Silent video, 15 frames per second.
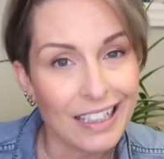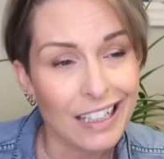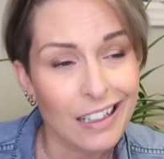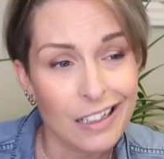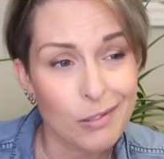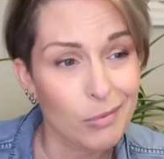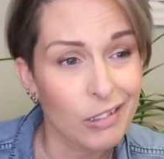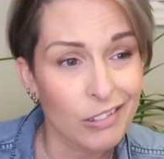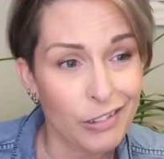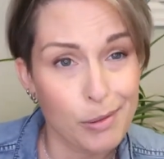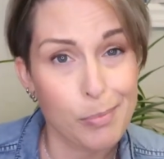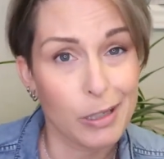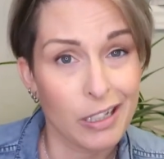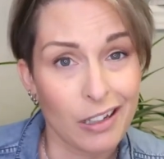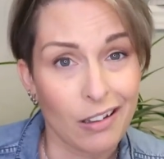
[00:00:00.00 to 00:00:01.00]
Again, I'm not really
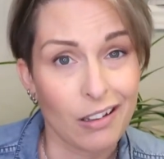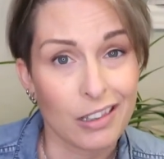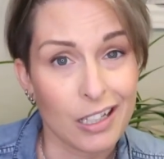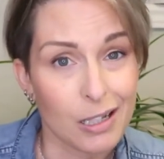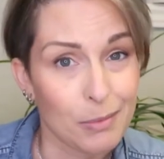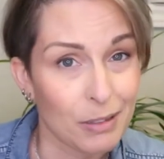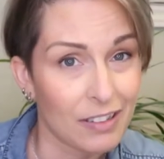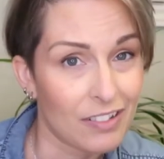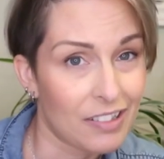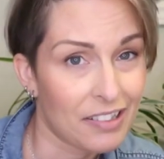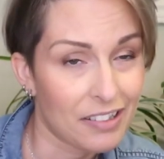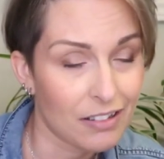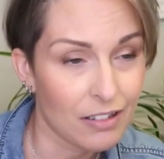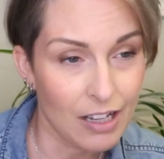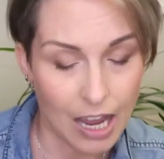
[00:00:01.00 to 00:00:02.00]
picking on them. It
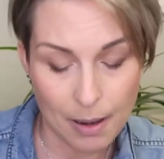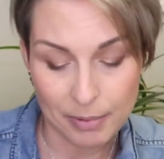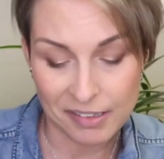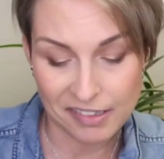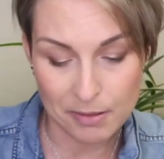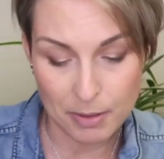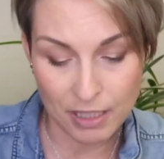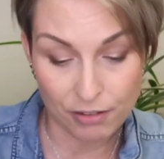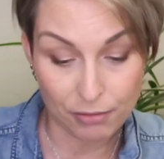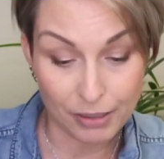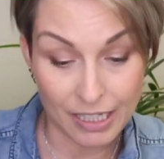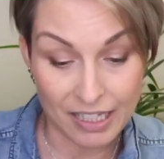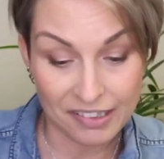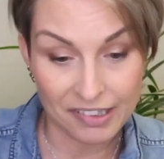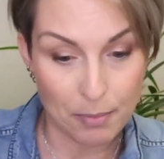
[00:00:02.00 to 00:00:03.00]
just happens to be
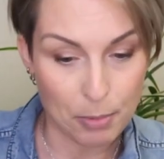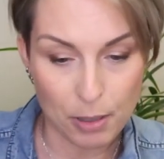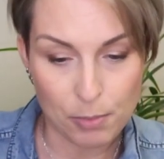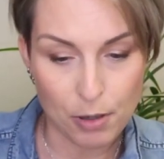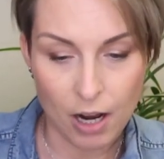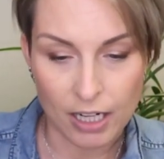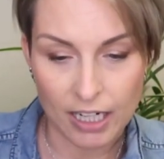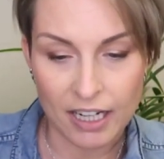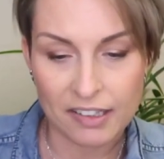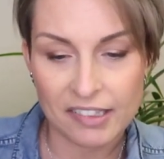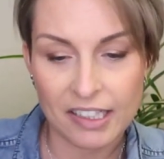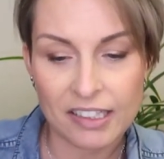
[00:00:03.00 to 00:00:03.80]
three separate products.